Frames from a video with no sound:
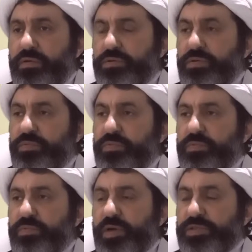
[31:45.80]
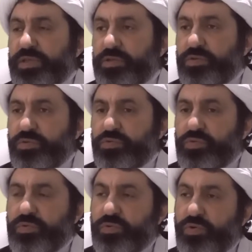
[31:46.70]
so was not
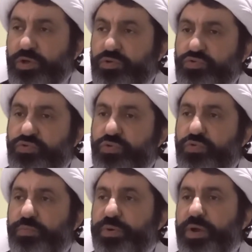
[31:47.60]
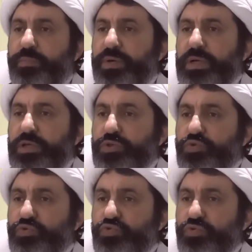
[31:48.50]
going to ruku properly
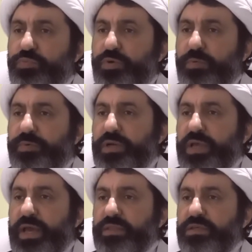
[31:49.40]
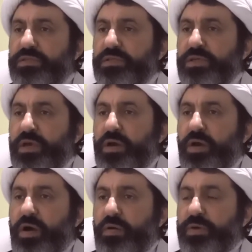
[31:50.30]
sujood properly hadith says
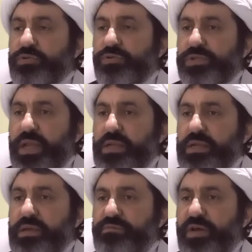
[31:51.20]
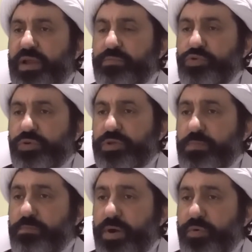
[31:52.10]
qama yusalli falam
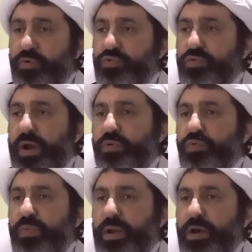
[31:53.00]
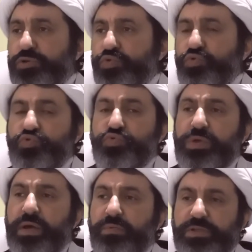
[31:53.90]
yutimma ruku'ahu wala
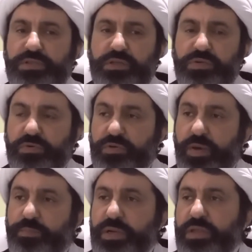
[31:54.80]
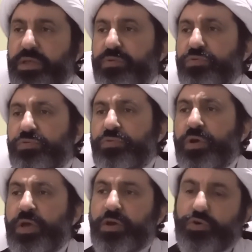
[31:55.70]
sujuda was not you know completing ruku
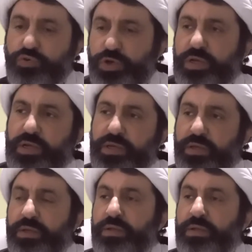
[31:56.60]
quickly